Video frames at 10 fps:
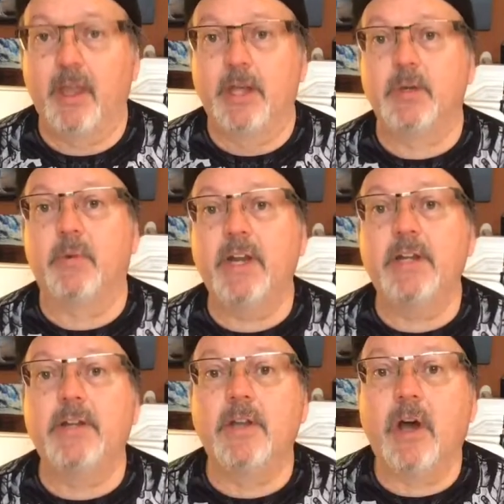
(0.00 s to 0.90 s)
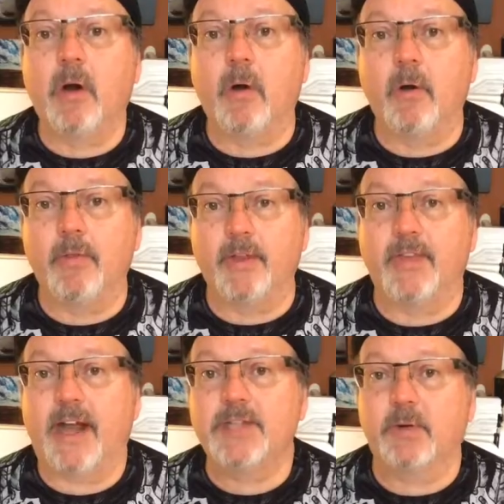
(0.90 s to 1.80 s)
So we need to know that
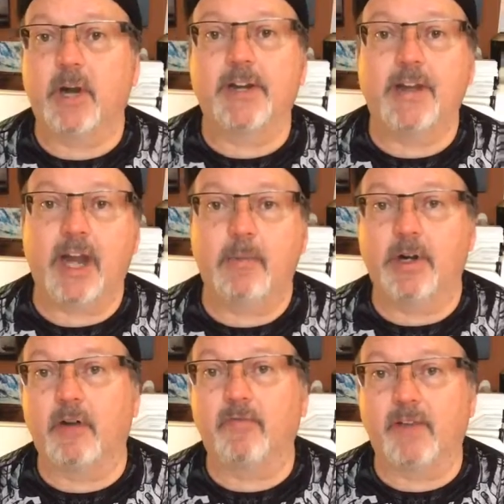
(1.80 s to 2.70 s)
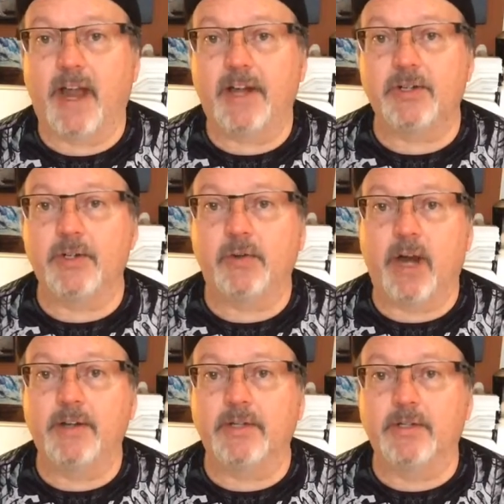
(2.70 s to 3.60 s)
that's what our camera and our flash are
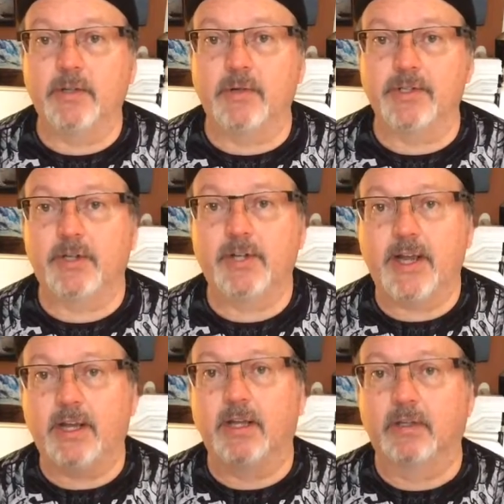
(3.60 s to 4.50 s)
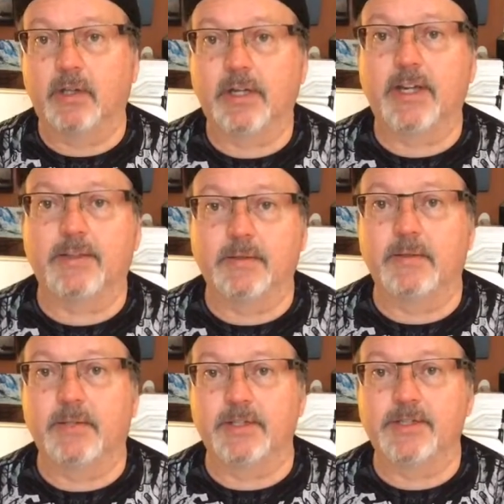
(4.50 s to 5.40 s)
trying to do, is they're taking a look at
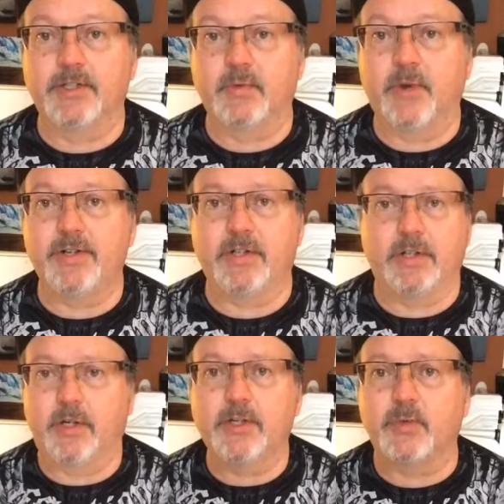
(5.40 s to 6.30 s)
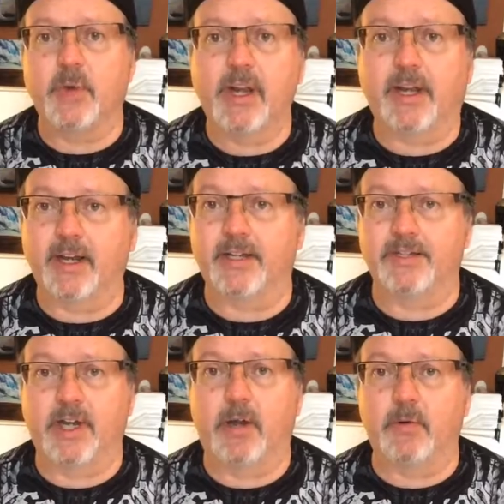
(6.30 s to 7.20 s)
the situation, and they're just reading it as
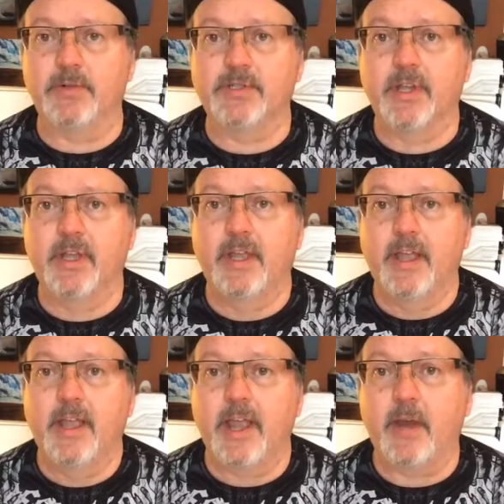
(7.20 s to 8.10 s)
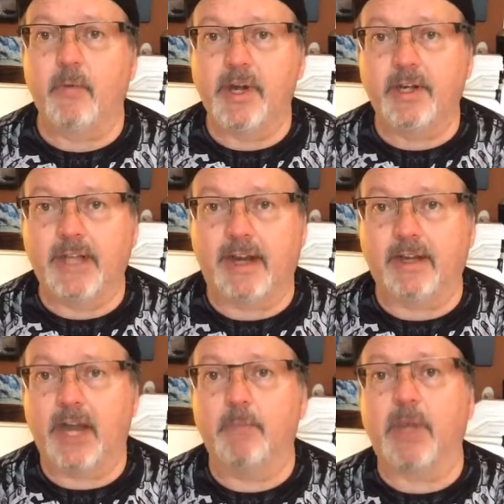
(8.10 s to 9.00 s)
tones and reading that
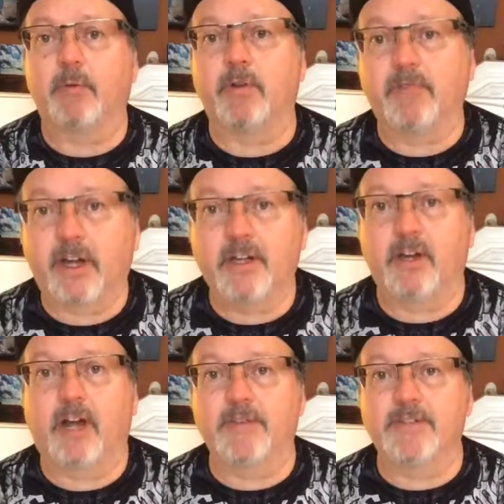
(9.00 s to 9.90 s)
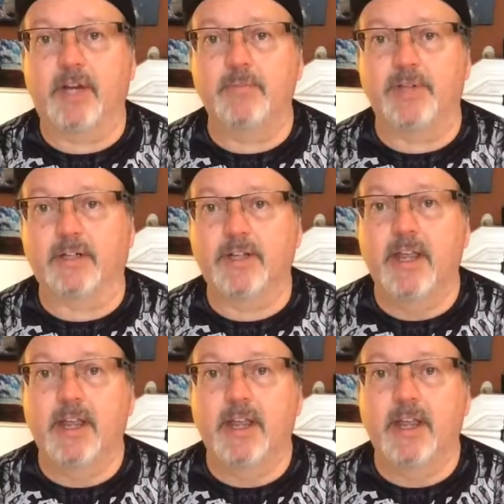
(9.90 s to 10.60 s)
light being reflected off the subject,